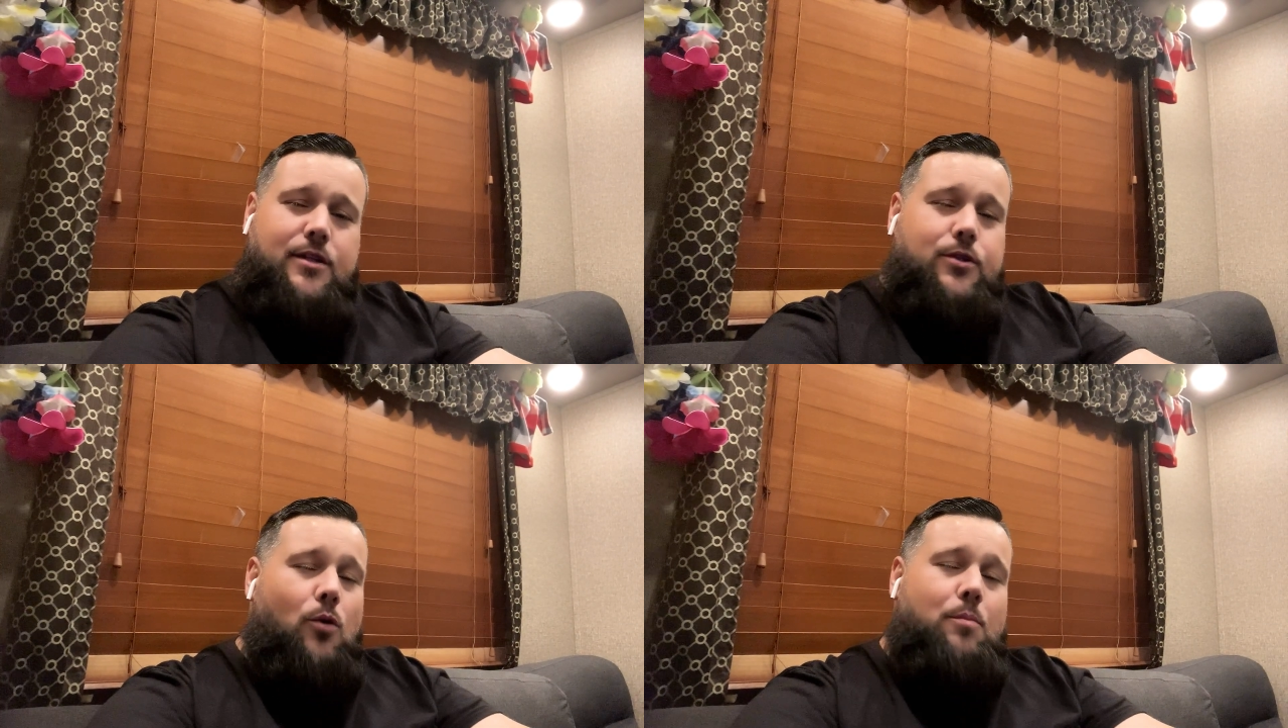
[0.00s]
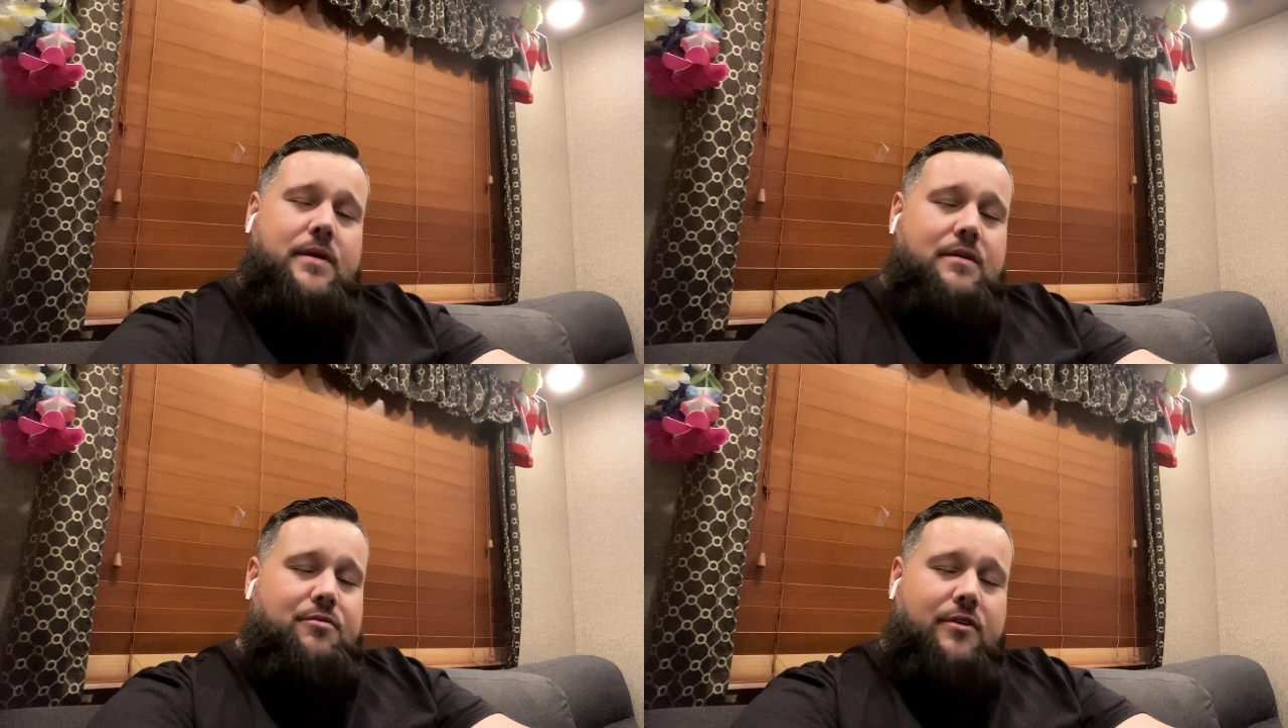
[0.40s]
"Don't
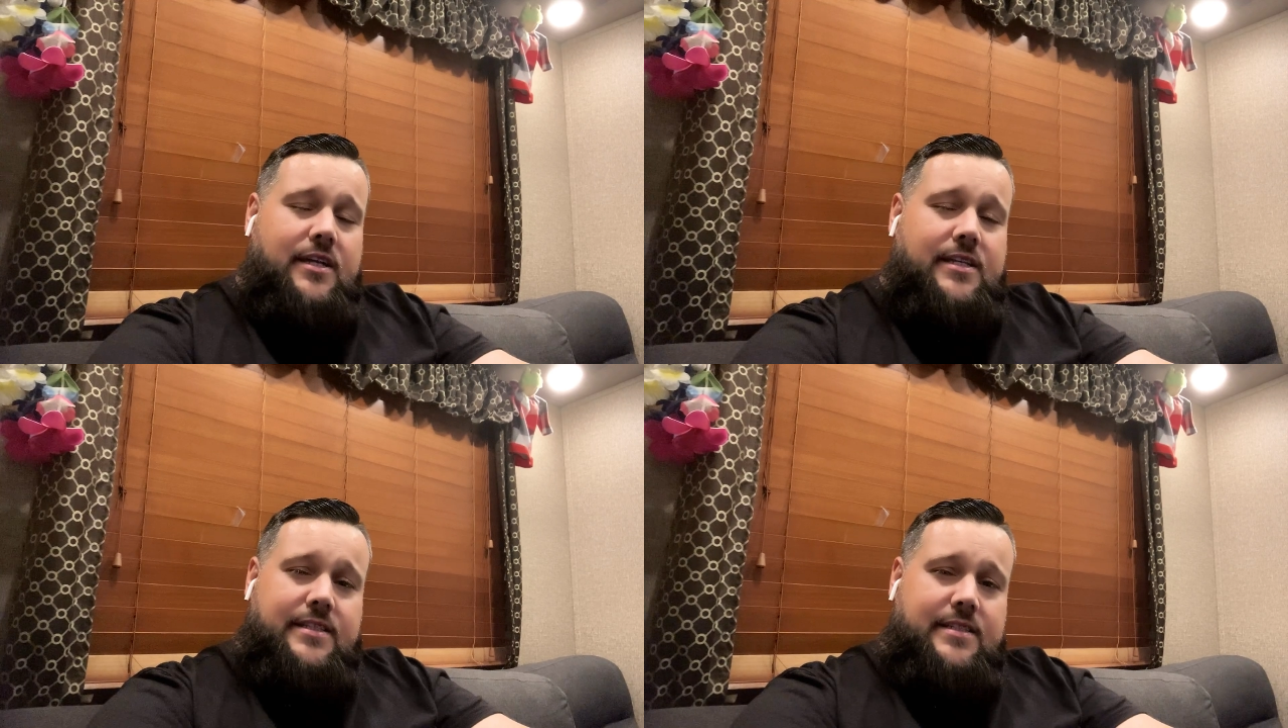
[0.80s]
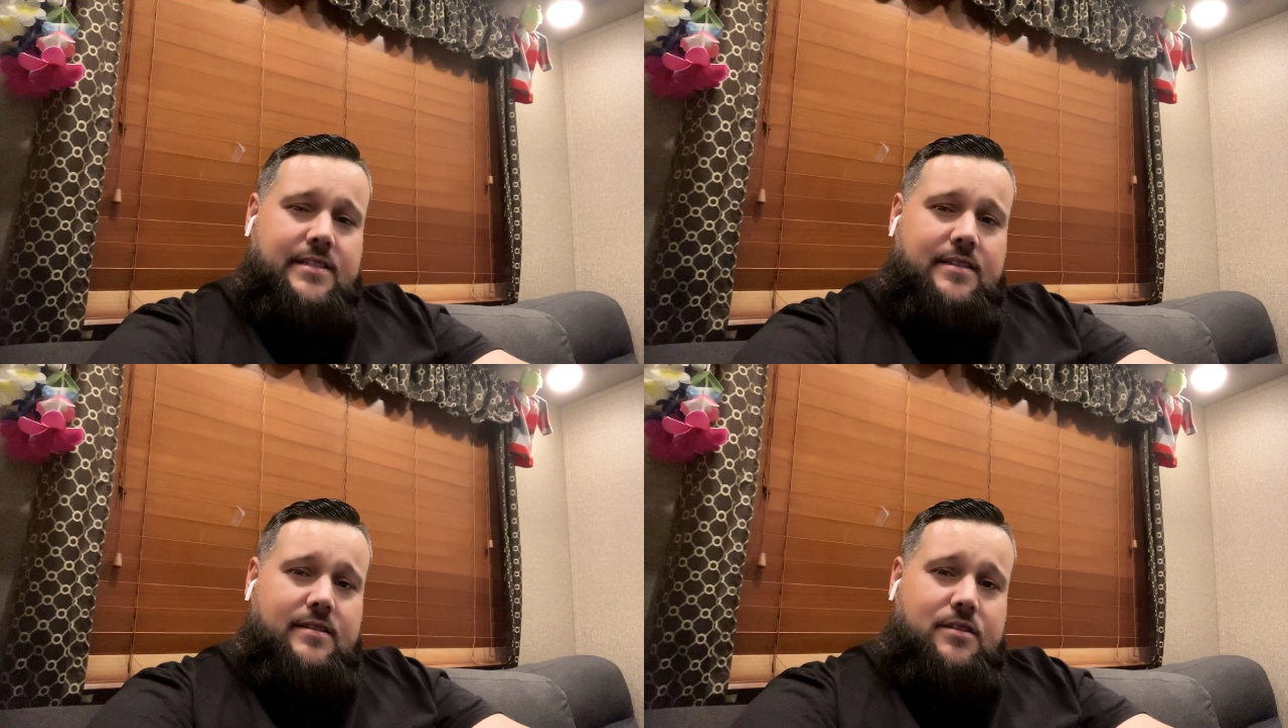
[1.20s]
be afraid,
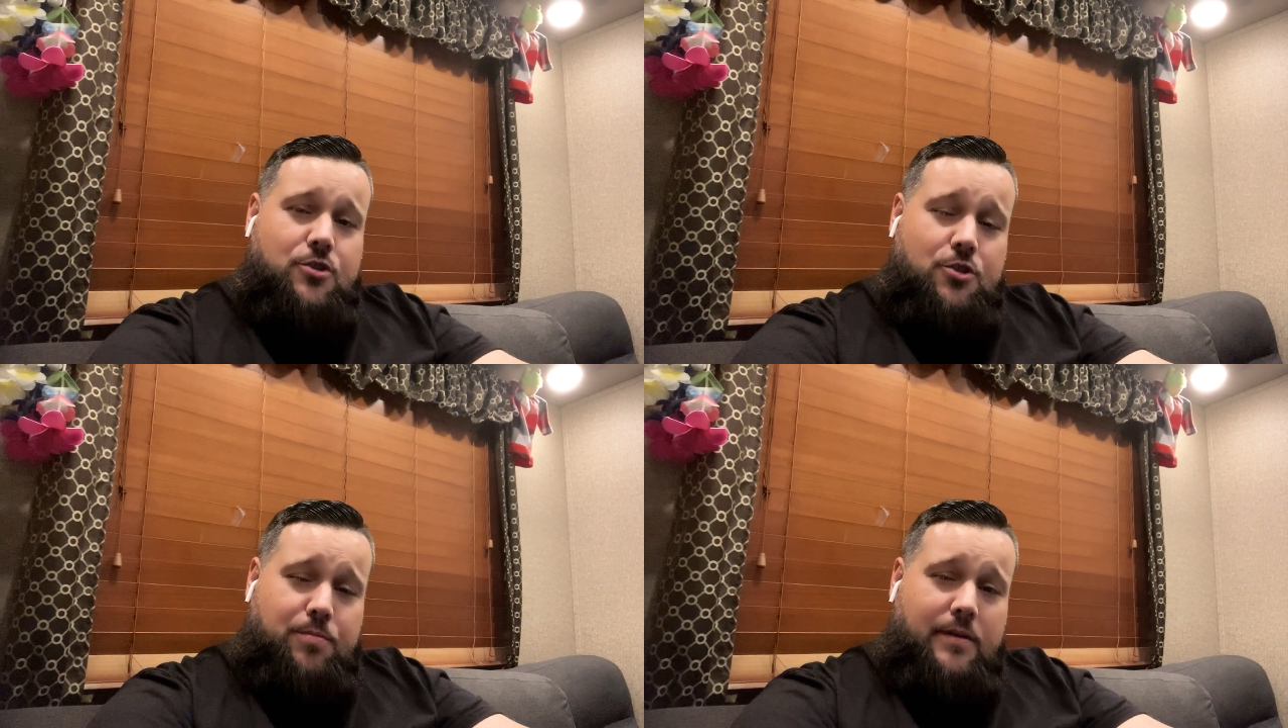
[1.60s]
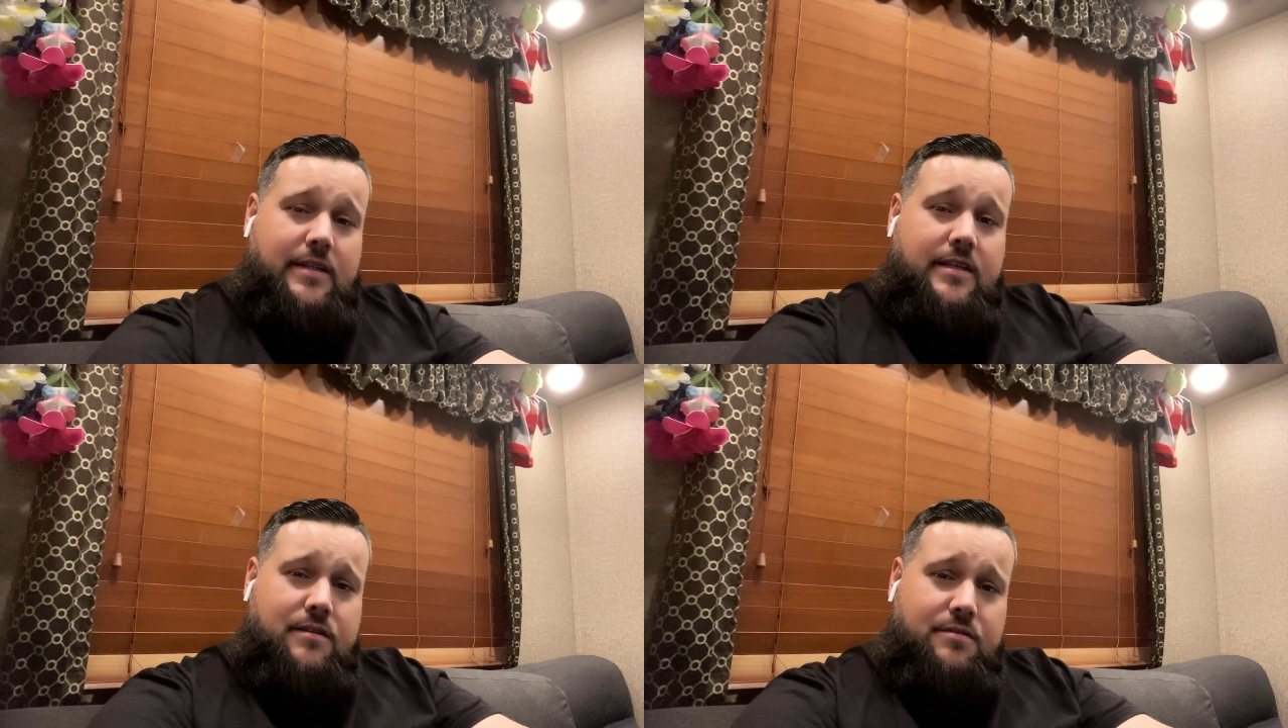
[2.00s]
just
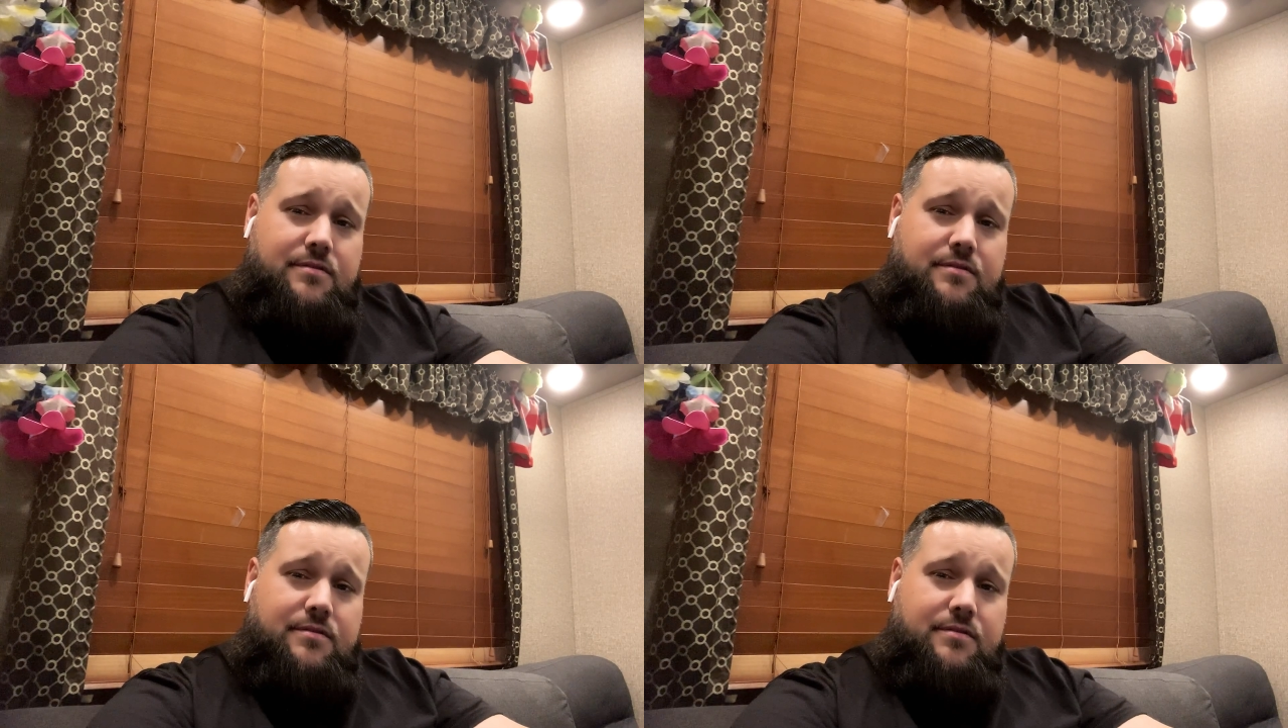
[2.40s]
believe."